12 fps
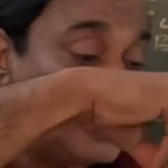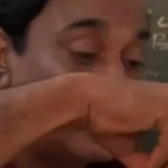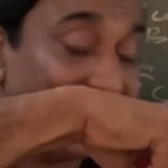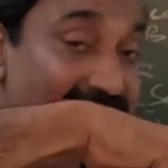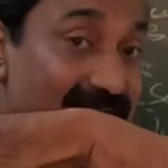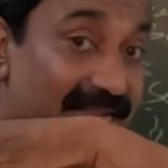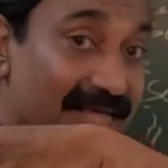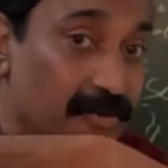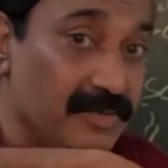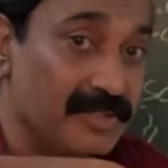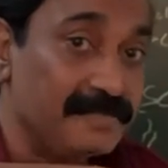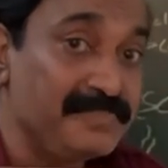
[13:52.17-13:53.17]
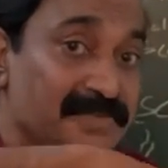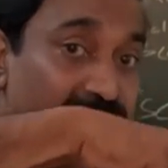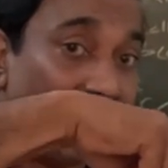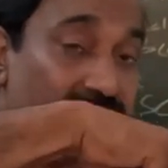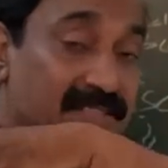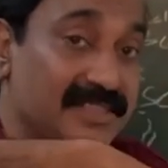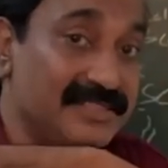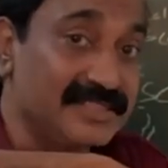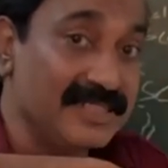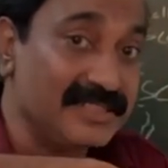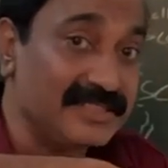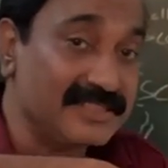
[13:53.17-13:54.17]
getting narrowed. The arteries
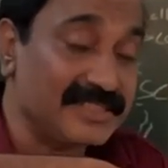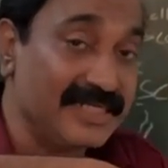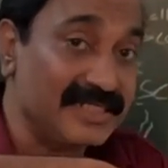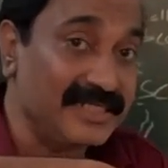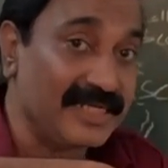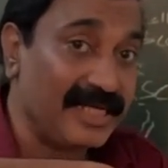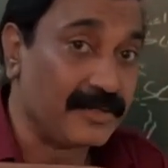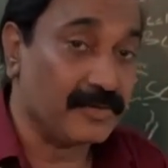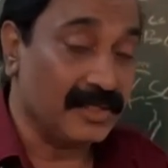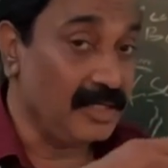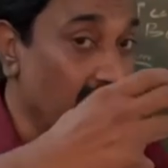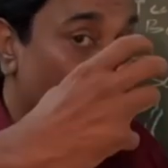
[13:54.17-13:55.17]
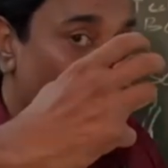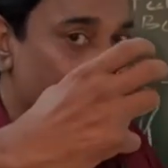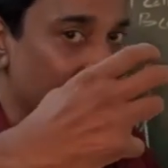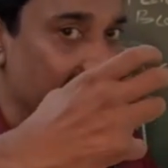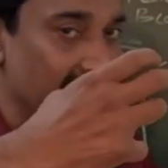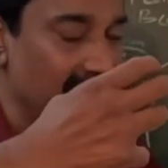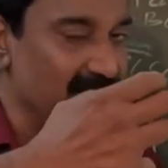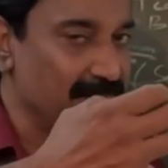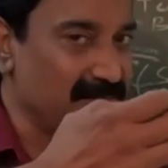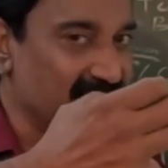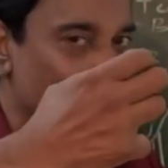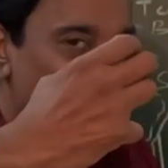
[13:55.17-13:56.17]
is getting narrowed. Artery
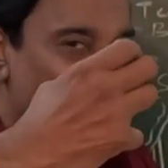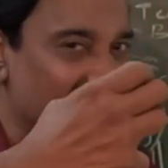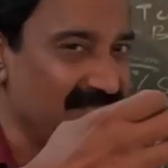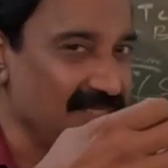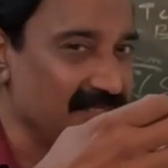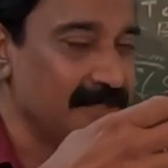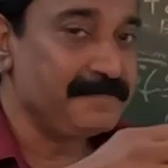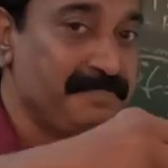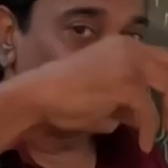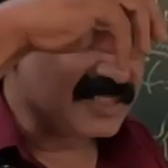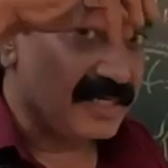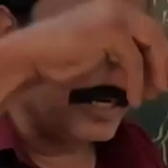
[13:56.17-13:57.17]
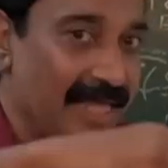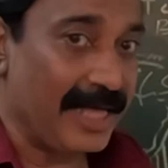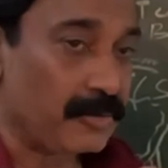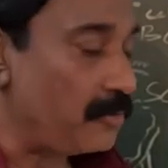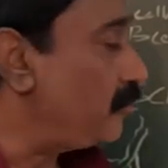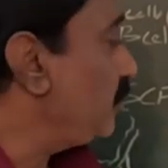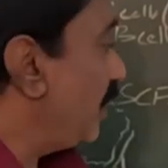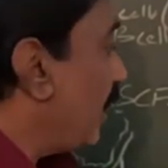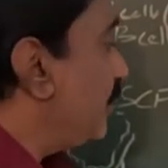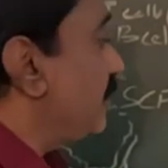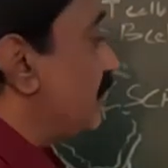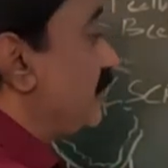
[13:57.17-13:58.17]
becomes thick, narrow,
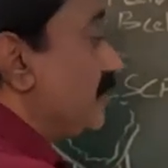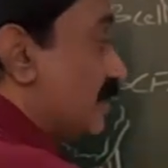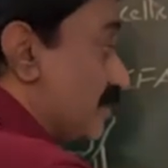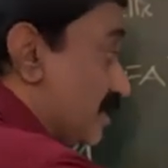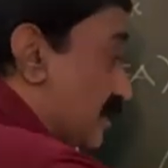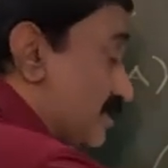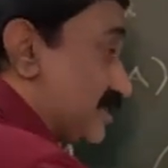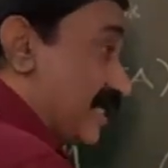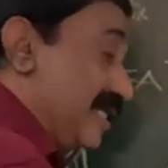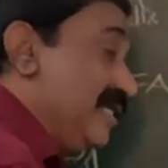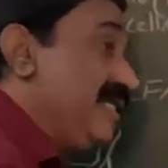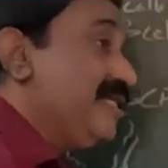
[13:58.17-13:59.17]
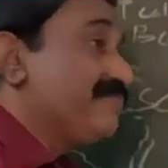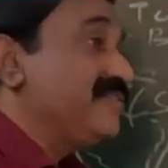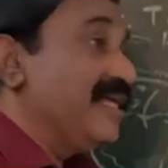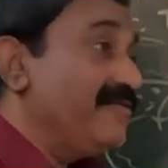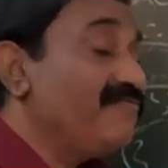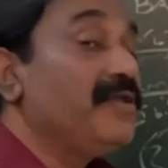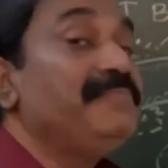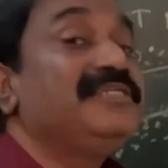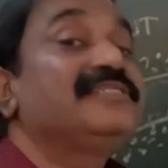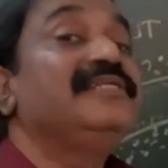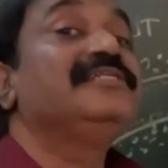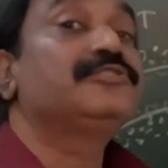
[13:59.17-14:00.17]
and suddenly if the
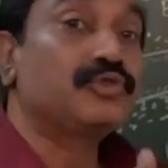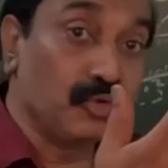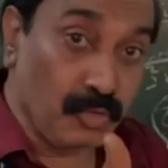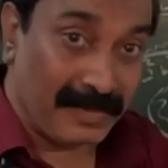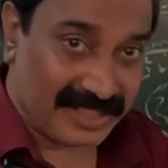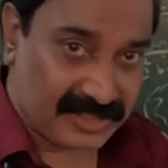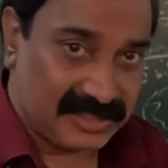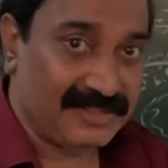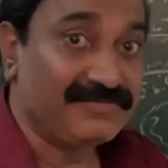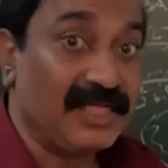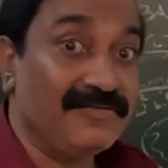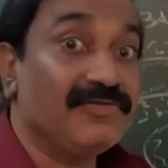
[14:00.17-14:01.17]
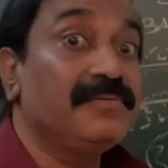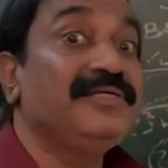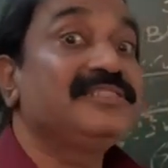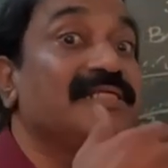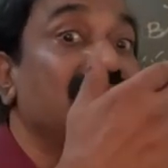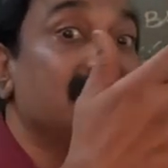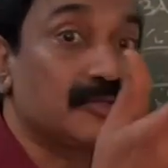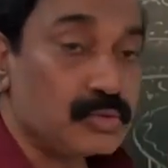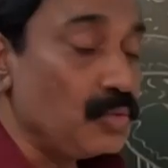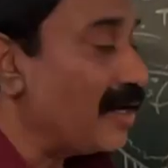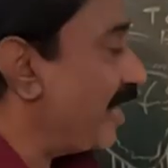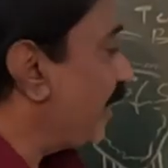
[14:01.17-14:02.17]
inflammation is too much, if the inflammation is
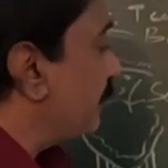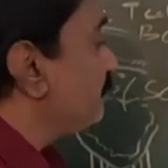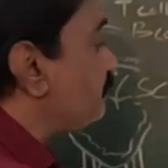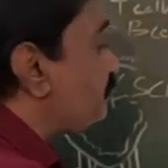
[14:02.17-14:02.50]
too high,